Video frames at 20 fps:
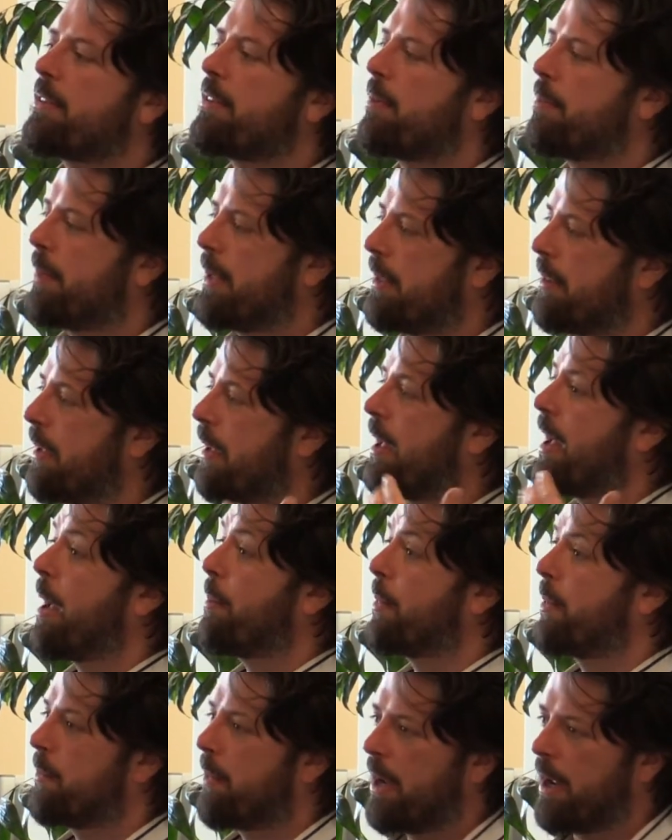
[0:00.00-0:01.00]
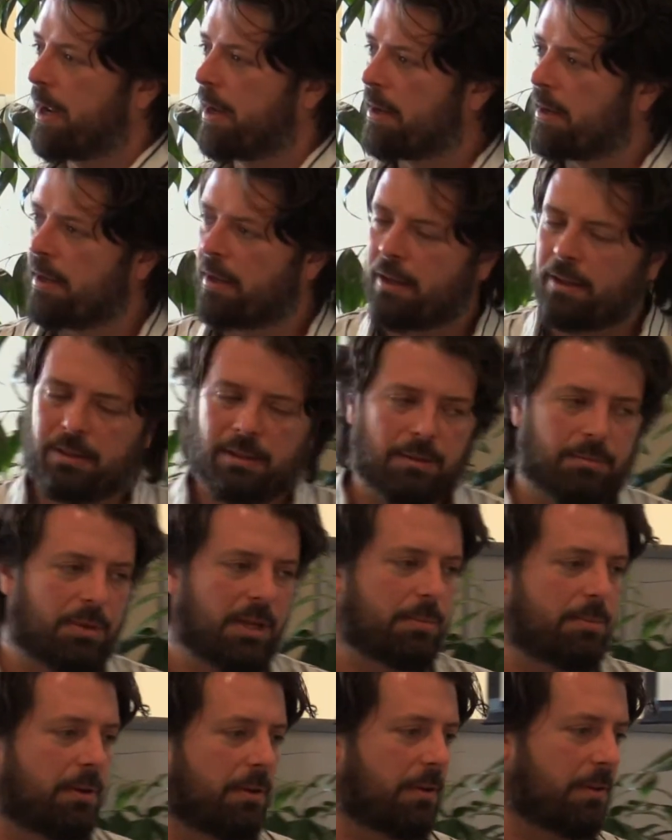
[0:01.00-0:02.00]
to be the common way that
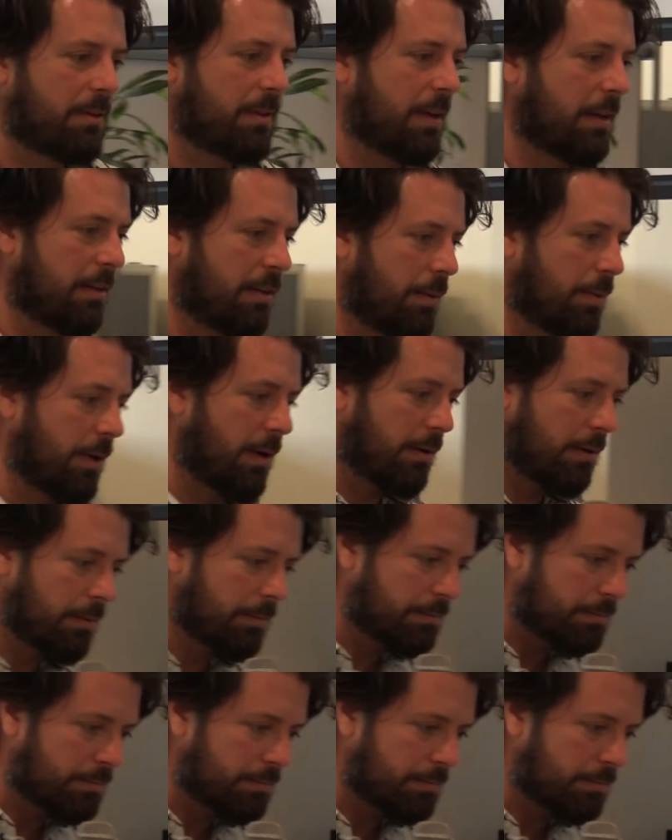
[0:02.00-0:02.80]
people are seeing the world.